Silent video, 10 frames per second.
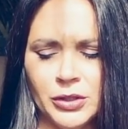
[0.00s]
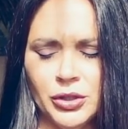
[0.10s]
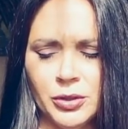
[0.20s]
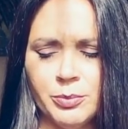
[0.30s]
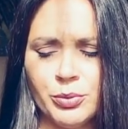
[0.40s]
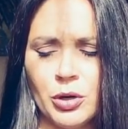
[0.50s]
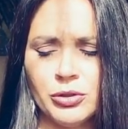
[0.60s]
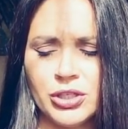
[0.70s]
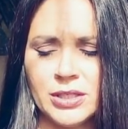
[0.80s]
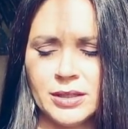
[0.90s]
your
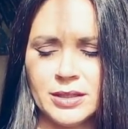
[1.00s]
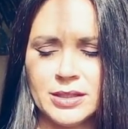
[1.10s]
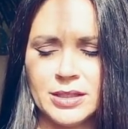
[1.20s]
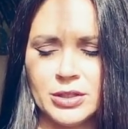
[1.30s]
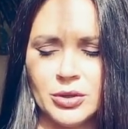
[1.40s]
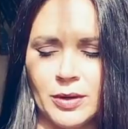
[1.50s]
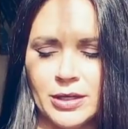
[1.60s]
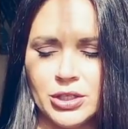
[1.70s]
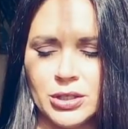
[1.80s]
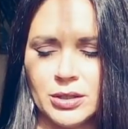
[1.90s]
approach to this
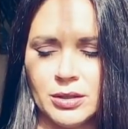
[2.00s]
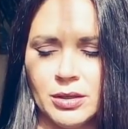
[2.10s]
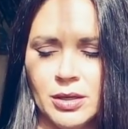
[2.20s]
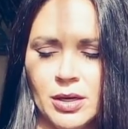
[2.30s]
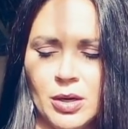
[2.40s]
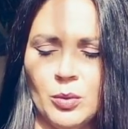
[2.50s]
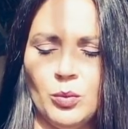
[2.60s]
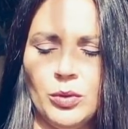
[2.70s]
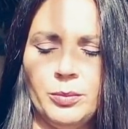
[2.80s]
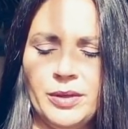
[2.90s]
situation
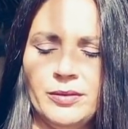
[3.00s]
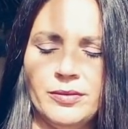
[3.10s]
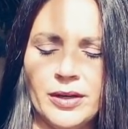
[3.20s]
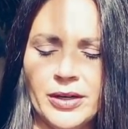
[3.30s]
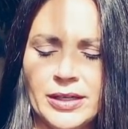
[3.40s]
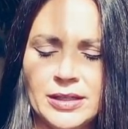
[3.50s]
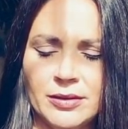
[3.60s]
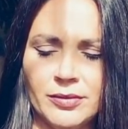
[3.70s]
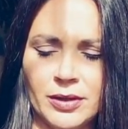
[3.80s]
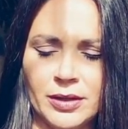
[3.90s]
will be very
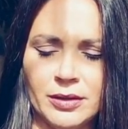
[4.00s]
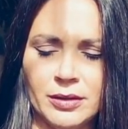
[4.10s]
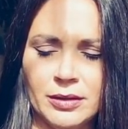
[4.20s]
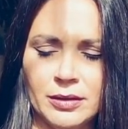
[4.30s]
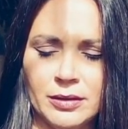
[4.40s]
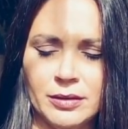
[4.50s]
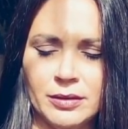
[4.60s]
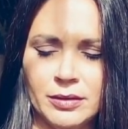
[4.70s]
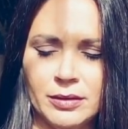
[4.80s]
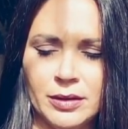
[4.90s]
different
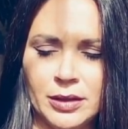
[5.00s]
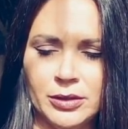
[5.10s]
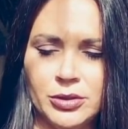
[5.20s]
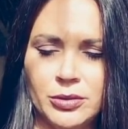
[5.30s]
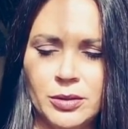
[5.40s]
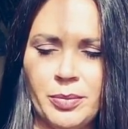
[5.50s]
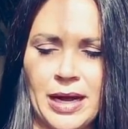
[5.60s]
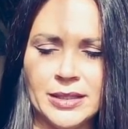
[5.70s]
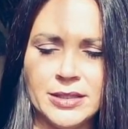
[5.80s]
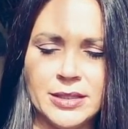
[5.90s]
due to
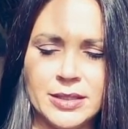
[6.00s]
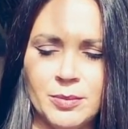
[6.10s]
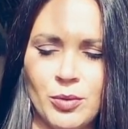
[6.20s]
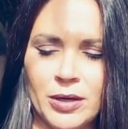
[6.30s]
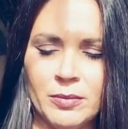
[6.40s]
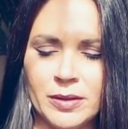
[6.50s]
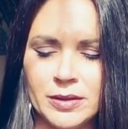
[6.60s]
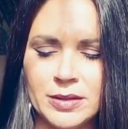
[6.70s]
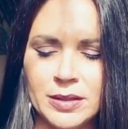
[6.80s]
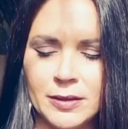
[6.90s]
past
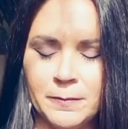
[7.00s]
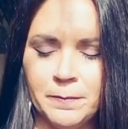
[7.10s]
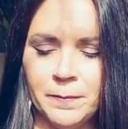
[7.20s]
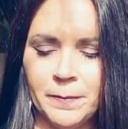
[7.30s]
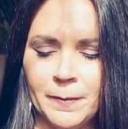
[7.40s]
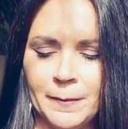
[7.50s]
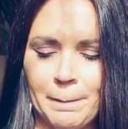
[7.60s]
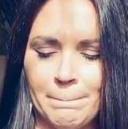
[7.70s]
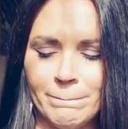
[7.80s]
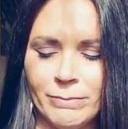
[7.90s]
disappointments,
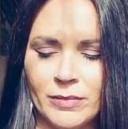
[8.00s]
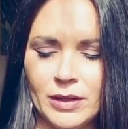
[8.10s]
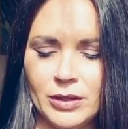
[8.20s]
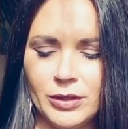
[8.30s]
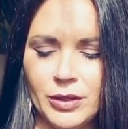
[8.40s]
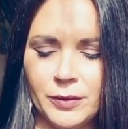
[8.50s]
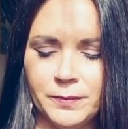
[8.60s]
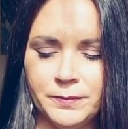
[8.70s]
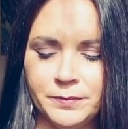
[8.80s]
you know.